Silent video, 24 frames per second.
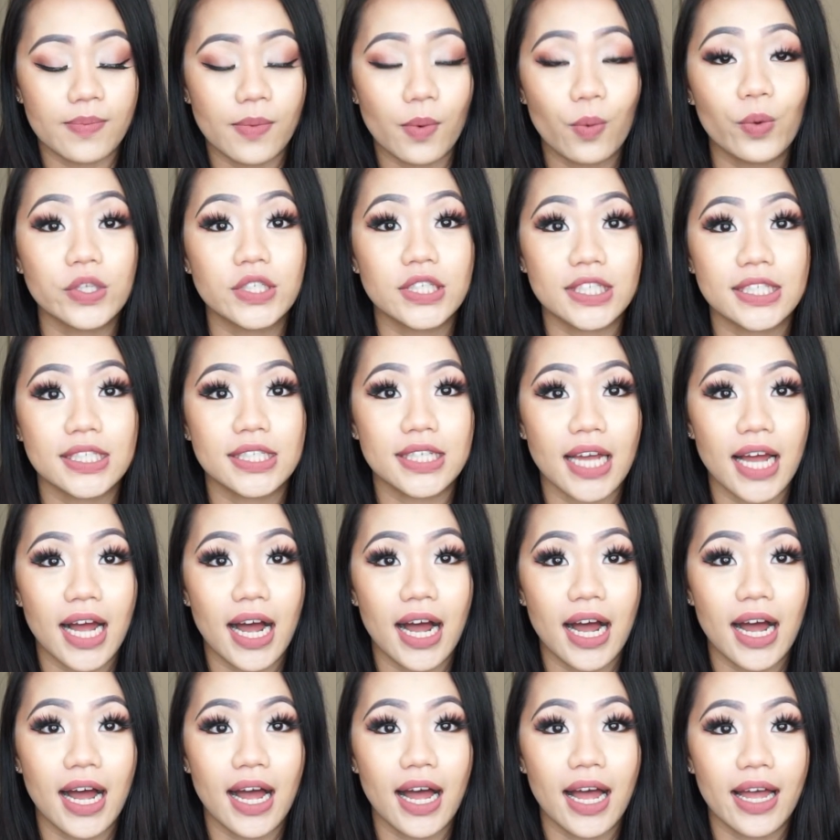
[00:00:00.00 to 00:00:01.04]
which
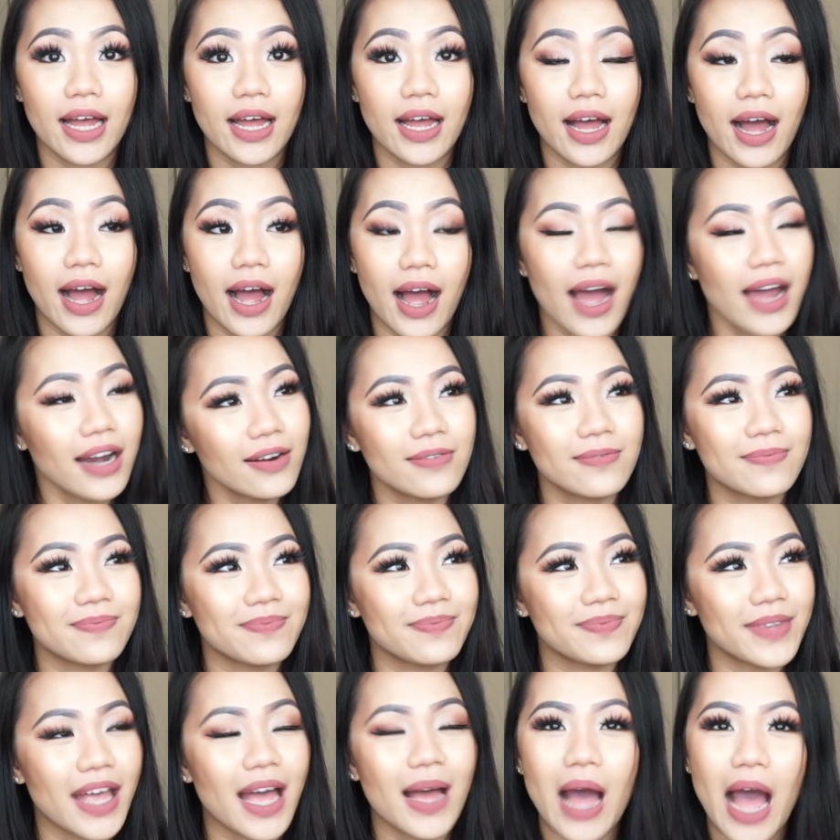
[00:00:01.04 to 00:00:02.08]

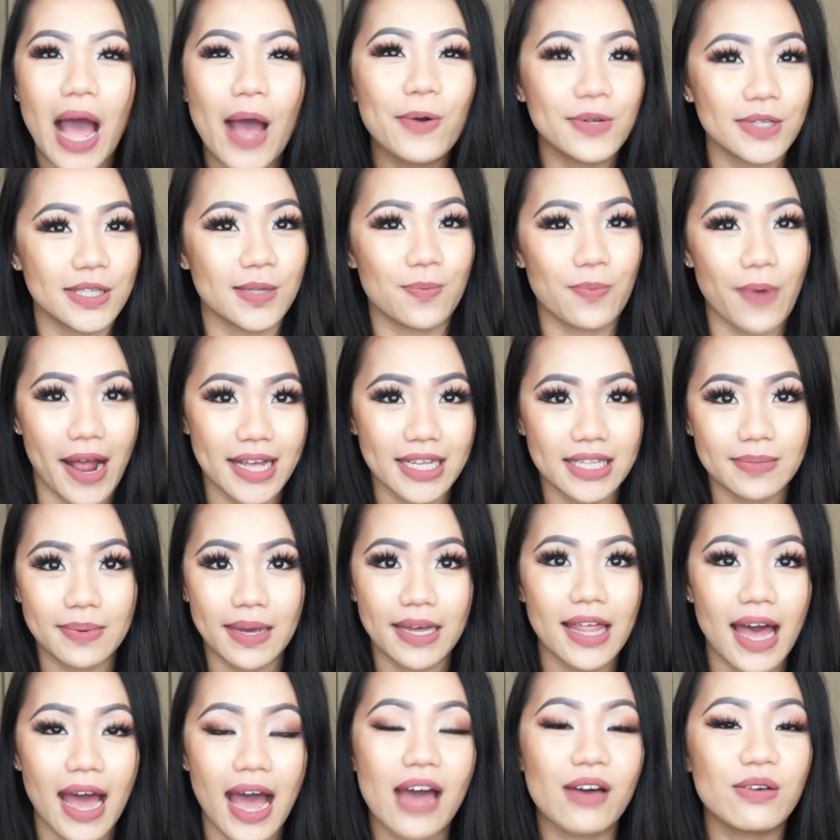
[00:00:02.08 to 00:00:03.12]
I was surprised
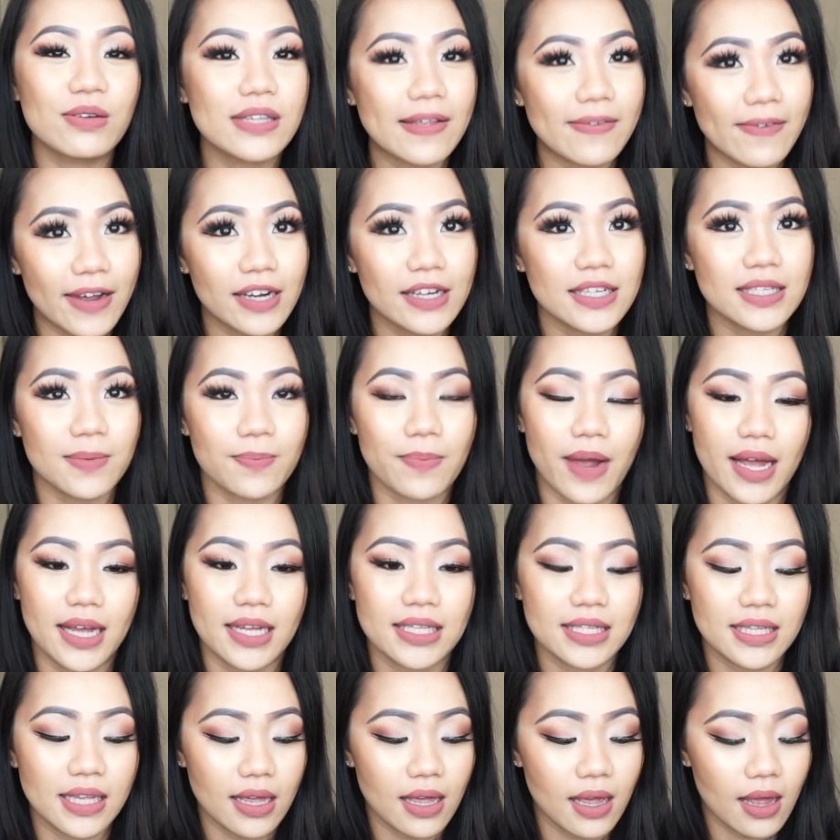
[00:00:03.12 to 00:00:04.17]
by that. I was very
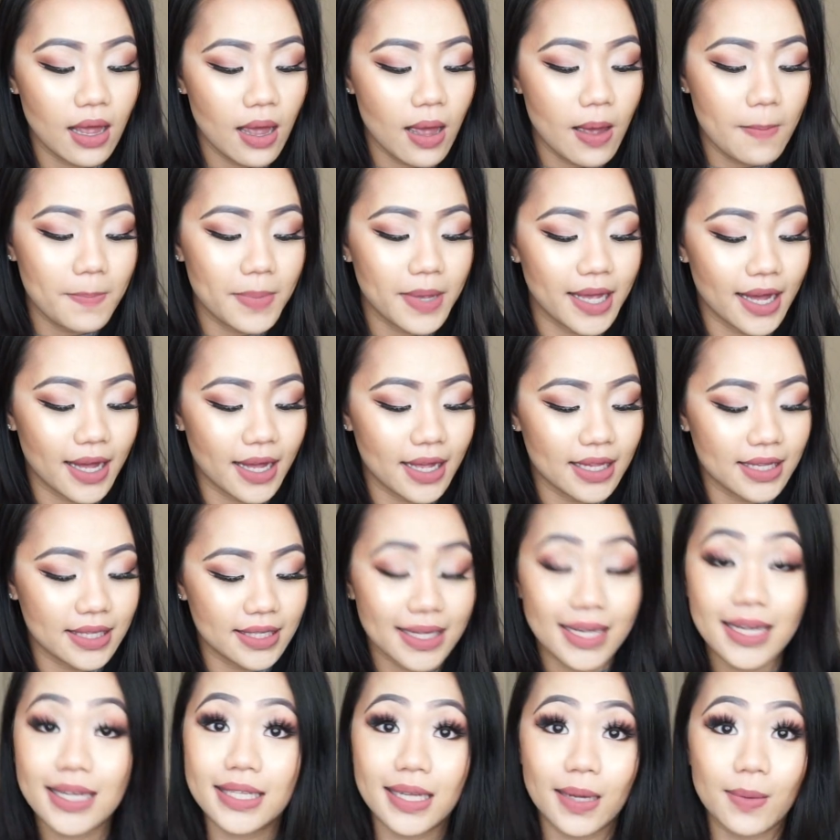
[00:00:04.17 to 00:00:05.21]
surprised,
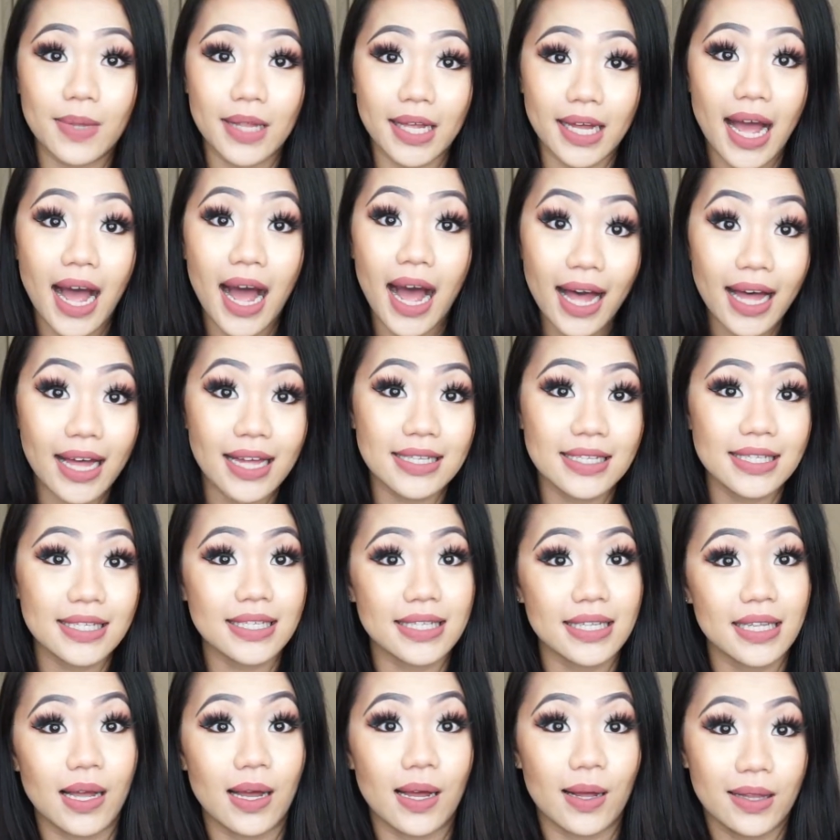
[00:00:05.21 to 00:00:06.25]
because some of the
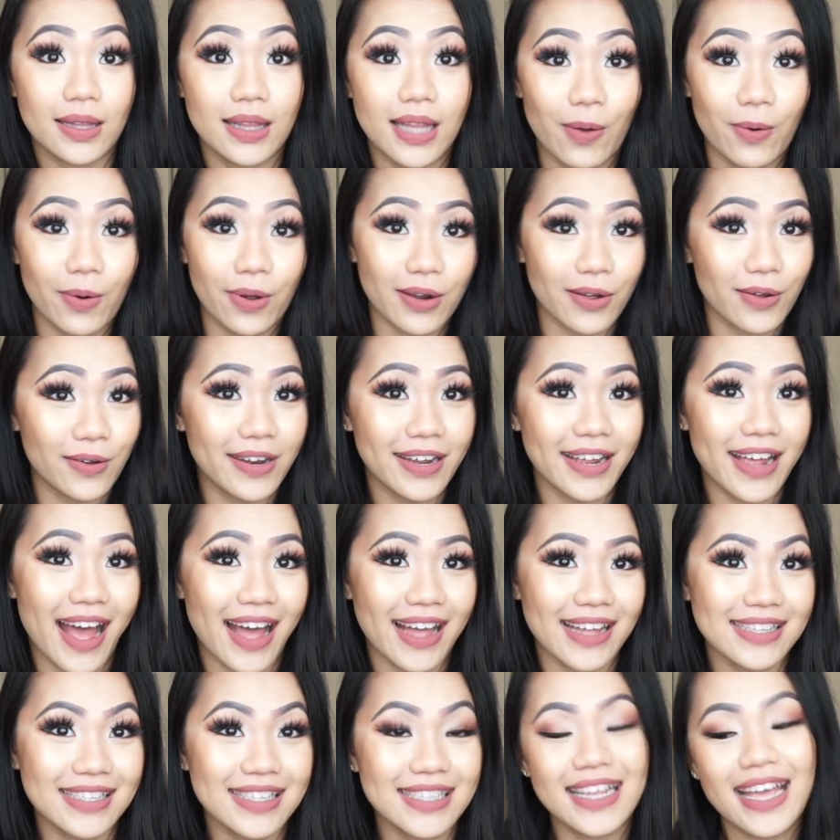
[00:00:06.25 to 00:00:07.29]
cons, now we're gonna go into
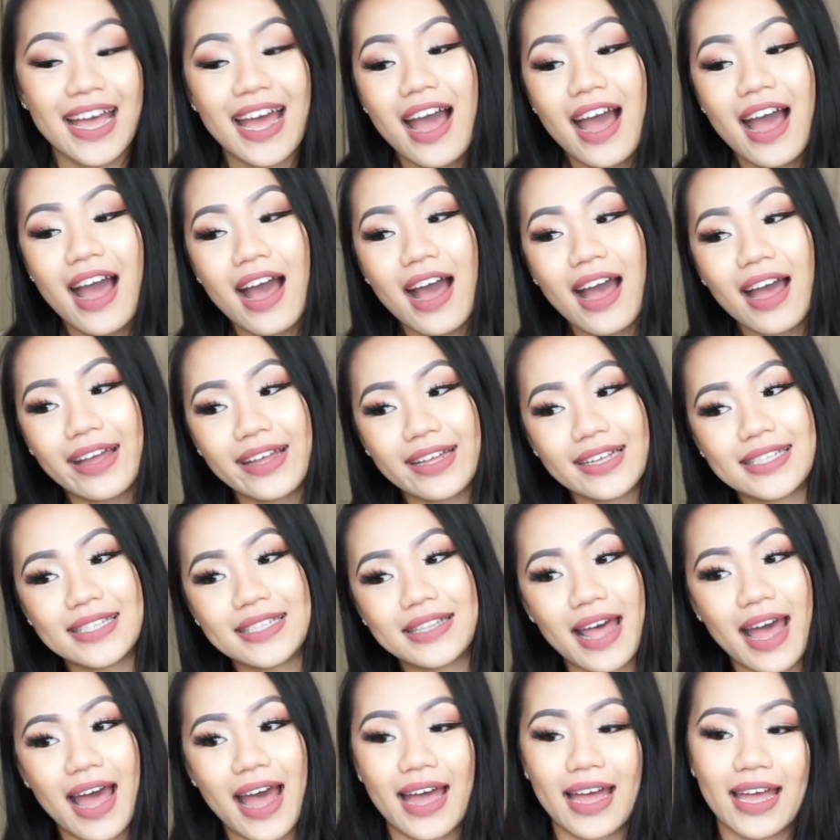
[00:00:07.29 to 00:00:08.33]
cons, is
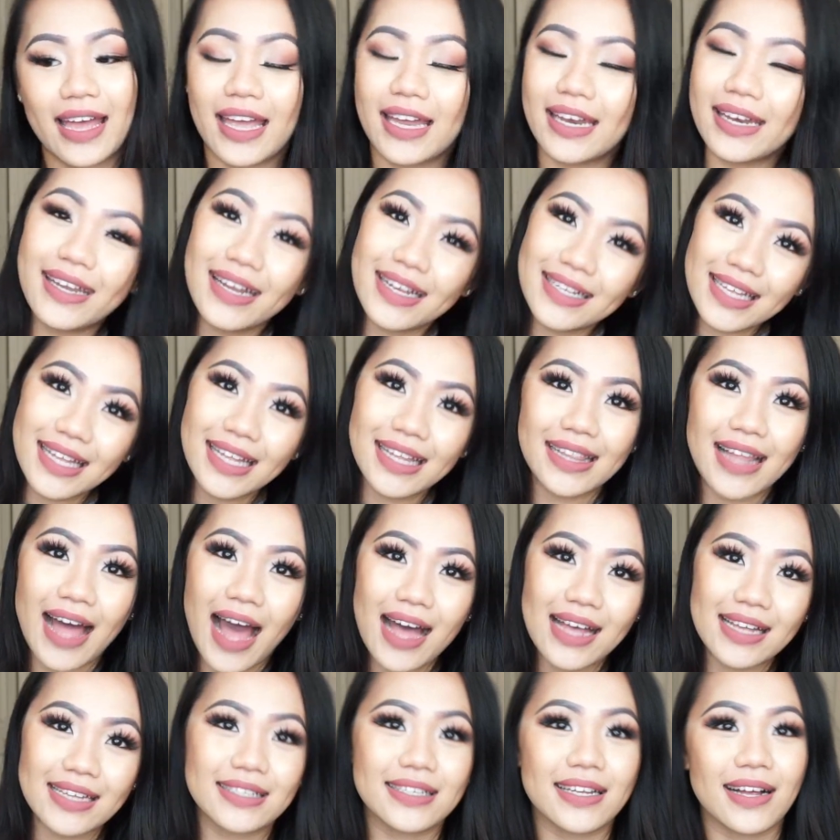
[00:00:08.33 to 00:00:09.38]
that it doesn't
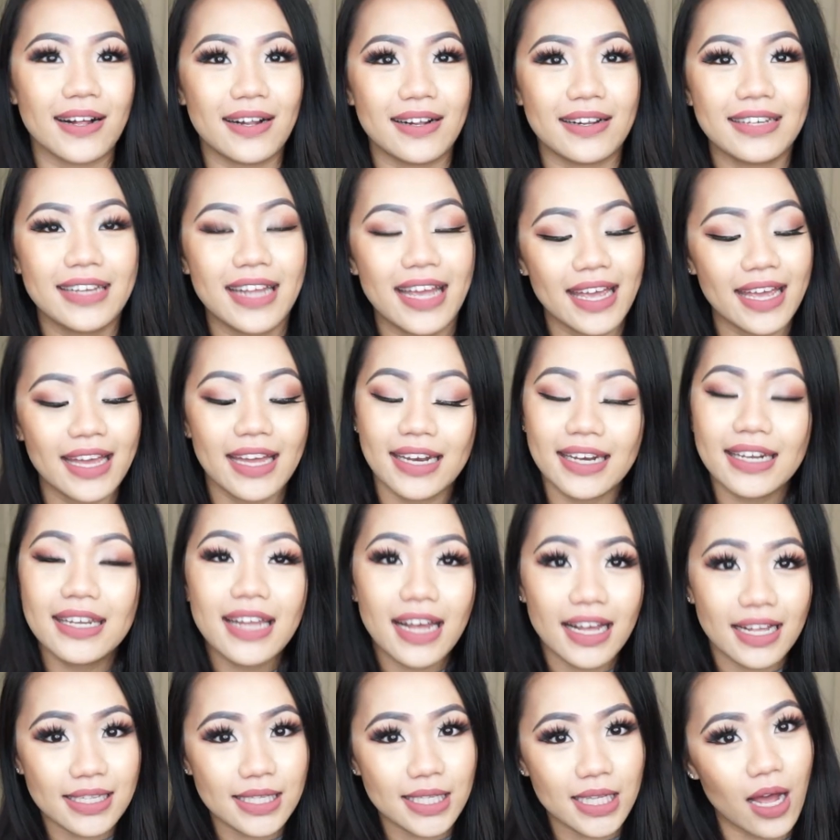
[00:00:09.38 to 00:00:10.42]
last all day. It
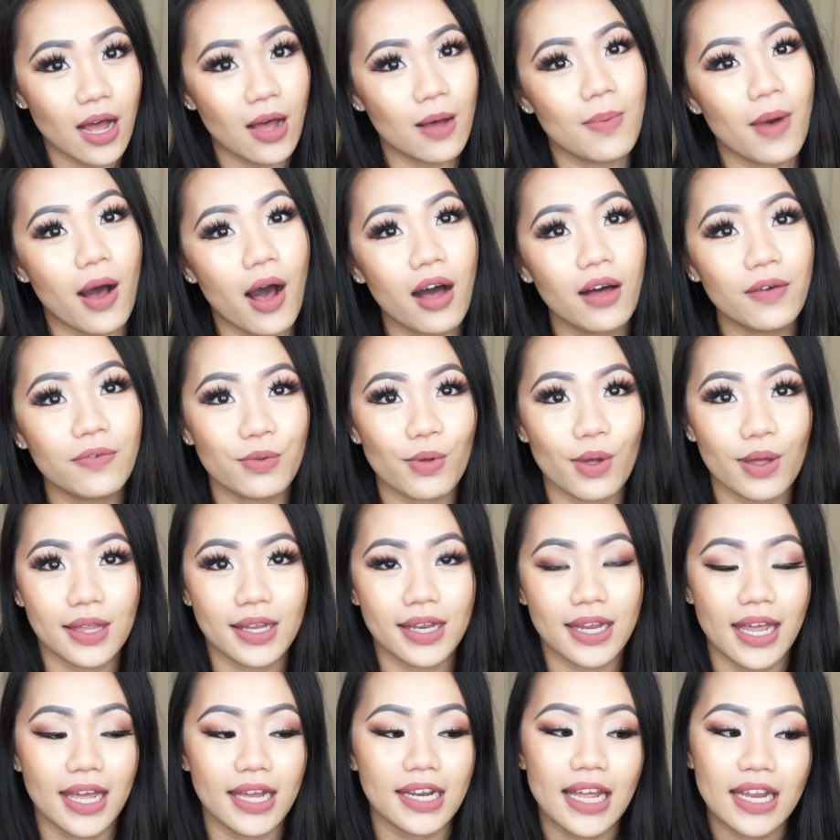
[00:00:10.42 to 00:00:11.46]
does come off throughout
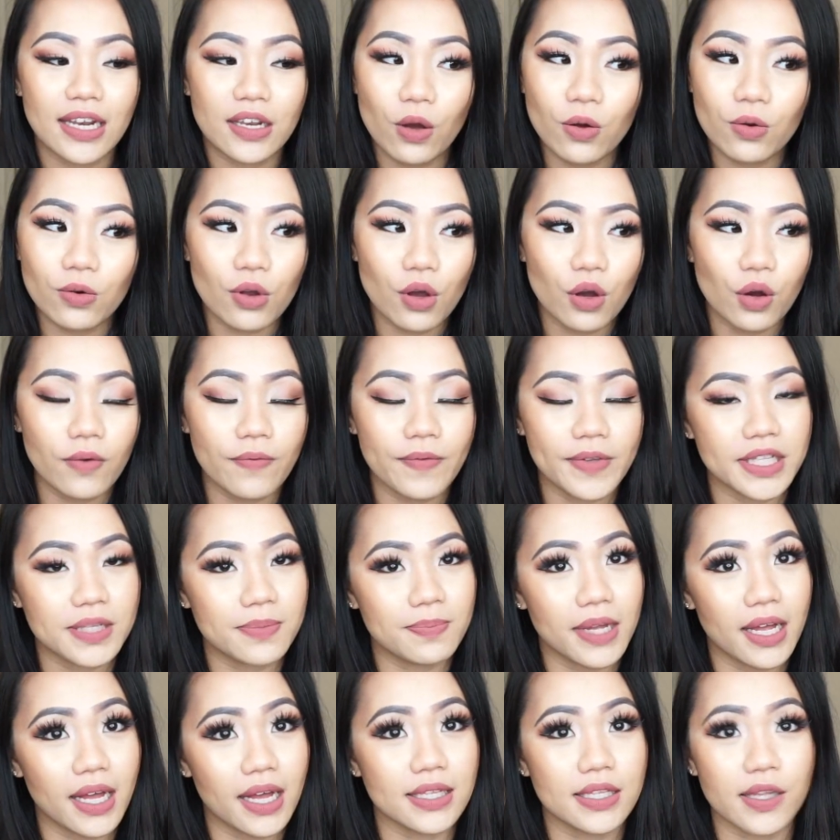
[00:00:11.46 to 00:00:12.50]
the day, and I don't know if it's
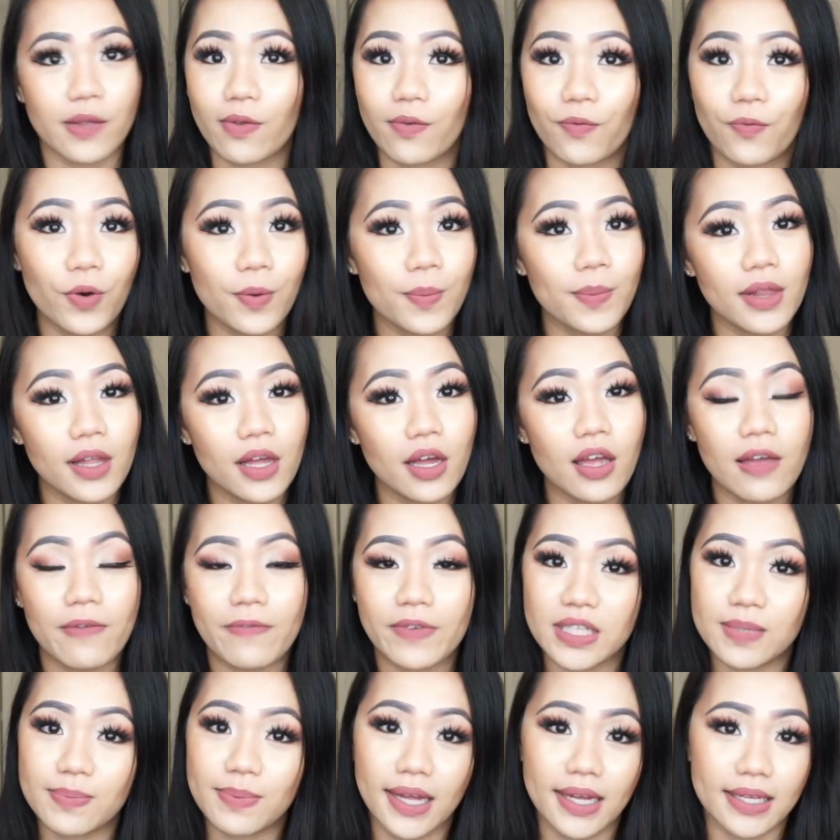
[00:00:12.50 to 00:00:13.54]
because of the formula, if
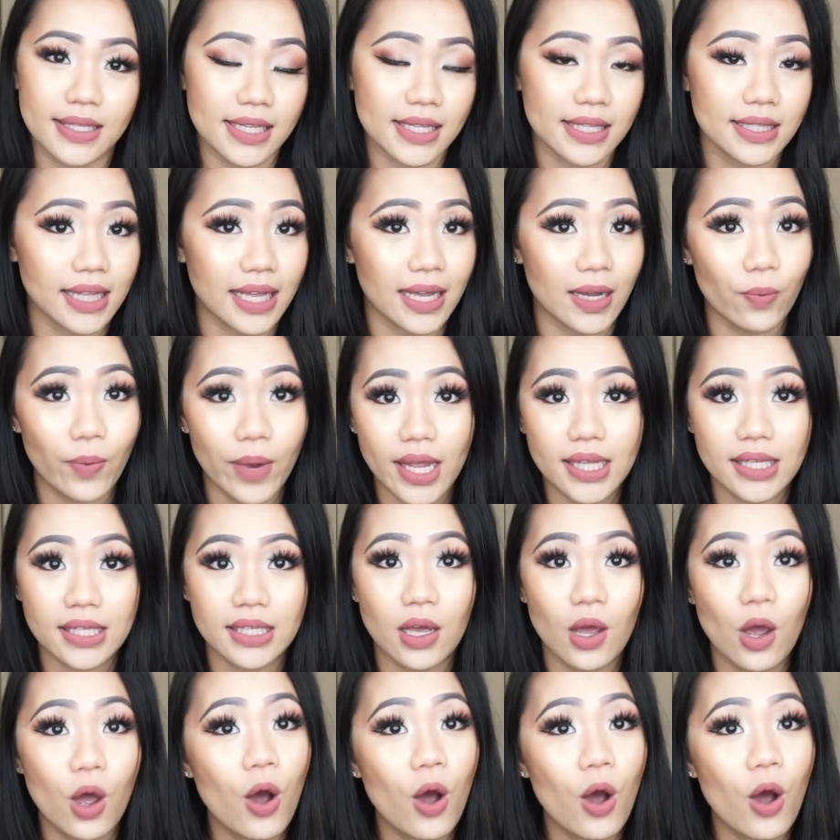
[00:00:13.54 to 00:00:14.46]
it's because it's lightweight,